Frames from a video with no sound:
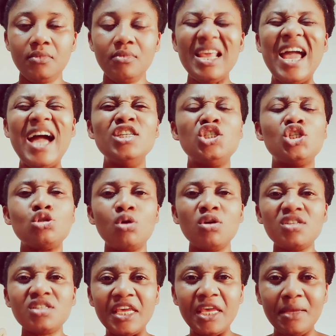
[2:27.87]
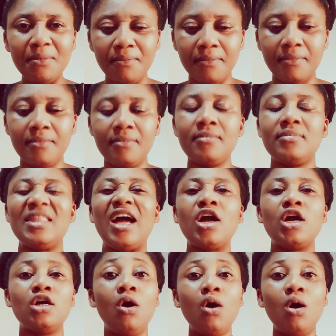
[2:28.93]
and trust in him that
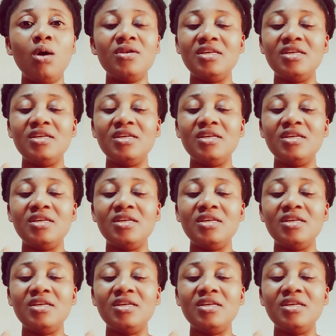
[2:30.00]
God